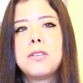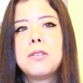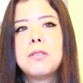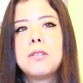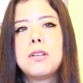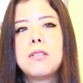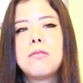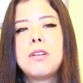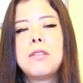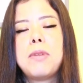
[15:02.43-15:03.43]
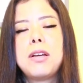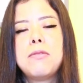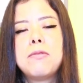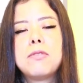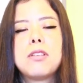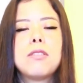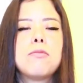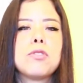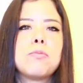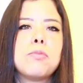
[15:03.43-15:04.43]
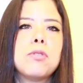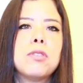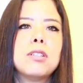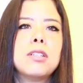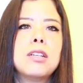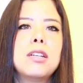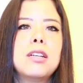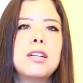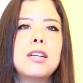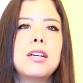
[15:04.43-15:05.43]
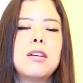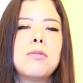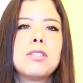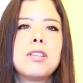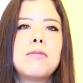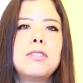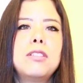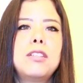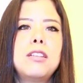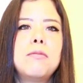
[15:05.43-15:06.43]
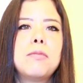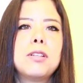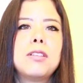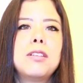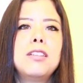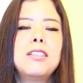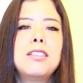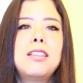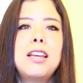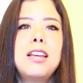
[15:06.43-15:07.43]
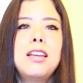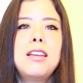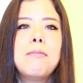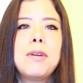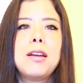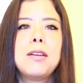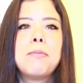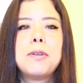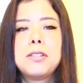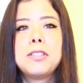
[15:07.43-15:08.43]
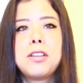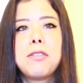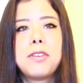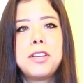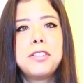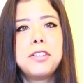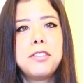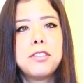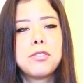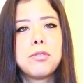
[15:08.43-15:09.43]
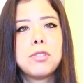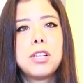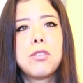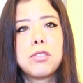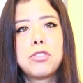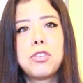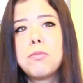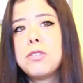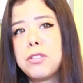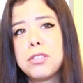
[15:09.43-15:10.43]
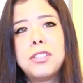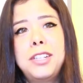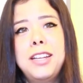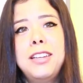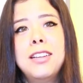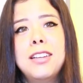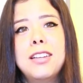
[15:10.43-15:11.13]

uh, when my son was born, I was 17, but in the day, my birthday of 18 years old, I got a job in the other day.